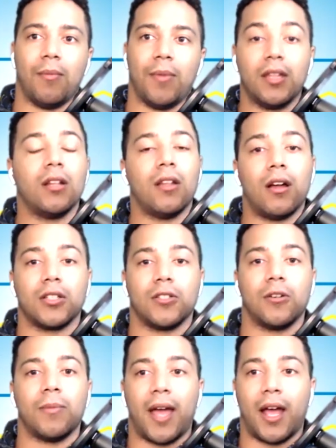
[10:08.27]
in the long
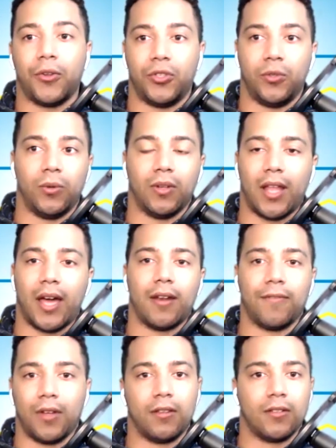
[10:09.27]
term, outdo a lot
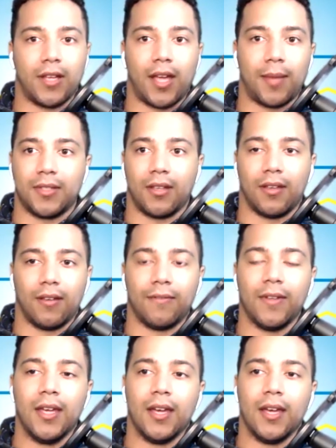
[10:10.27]
of other types of